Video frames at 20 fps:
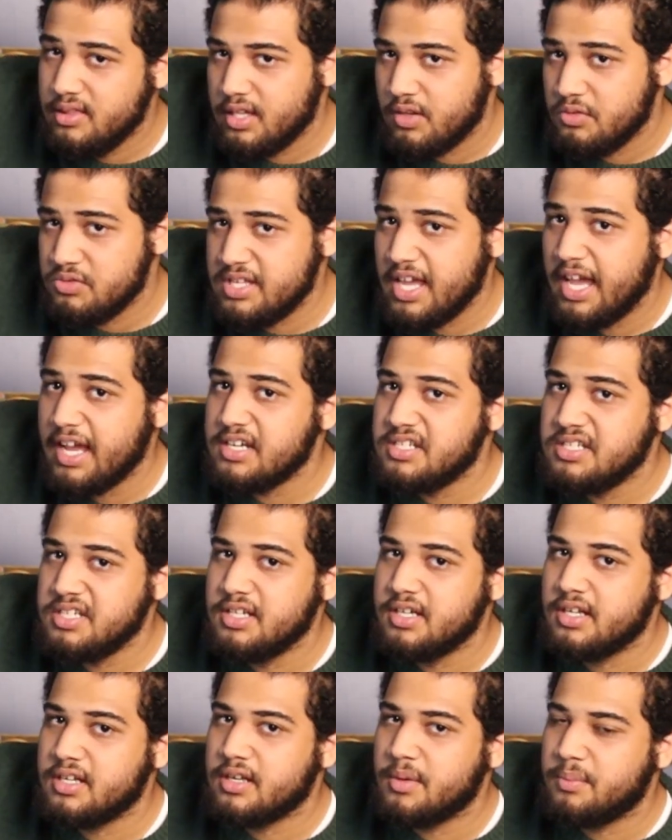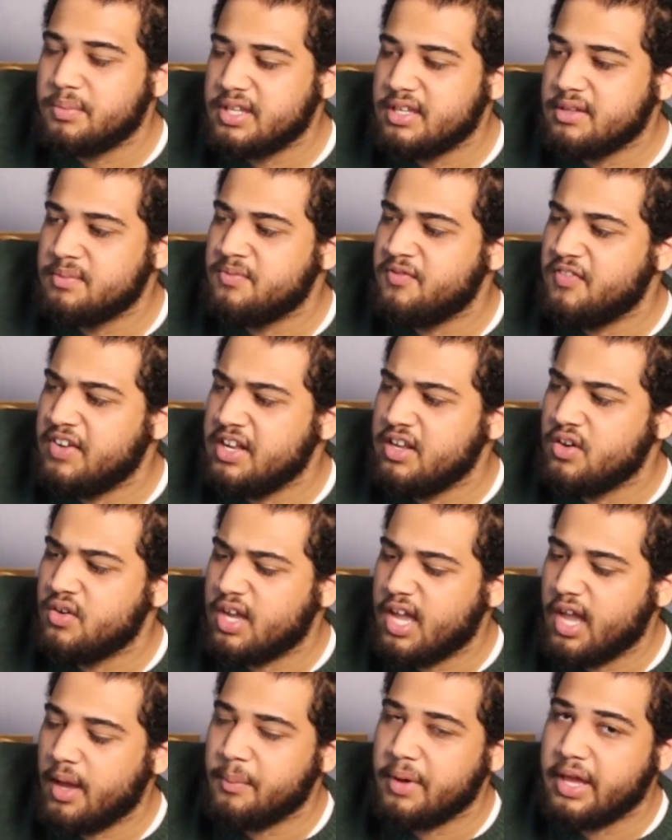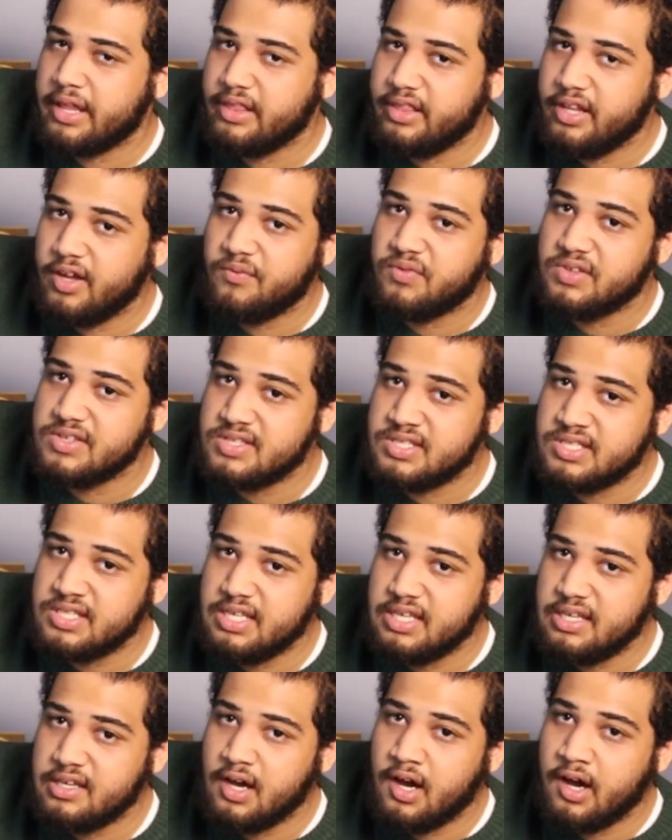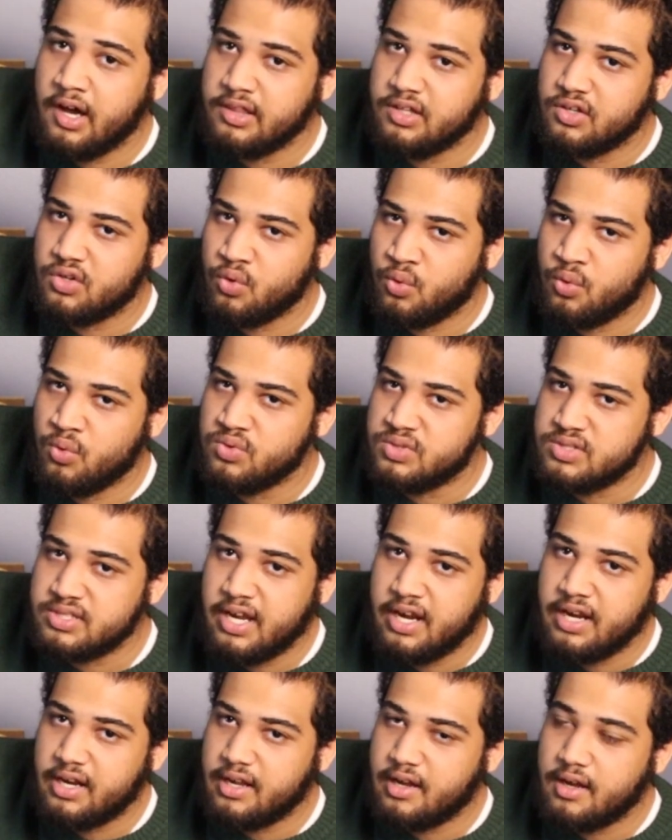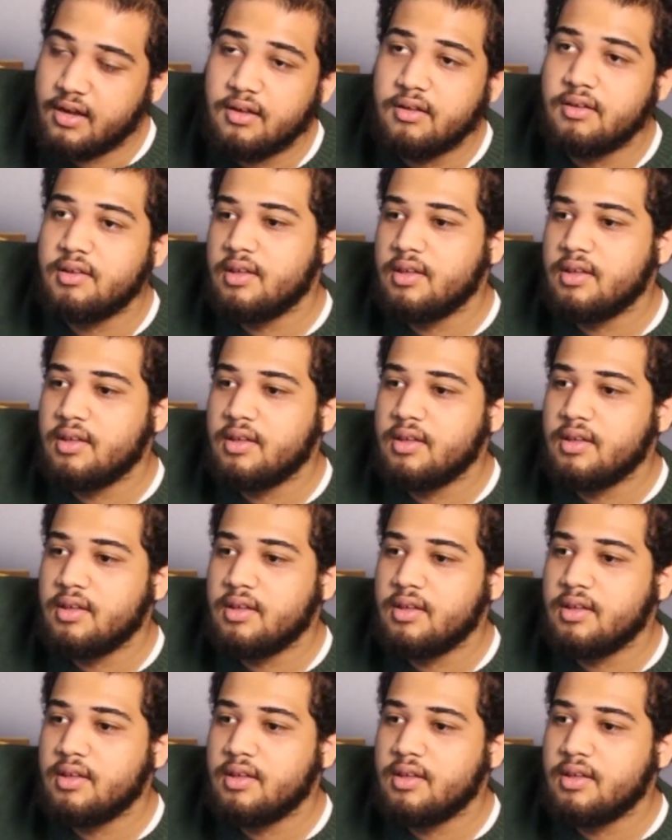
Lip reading: It was actually on a video game I'd love to see on the Google Stadia.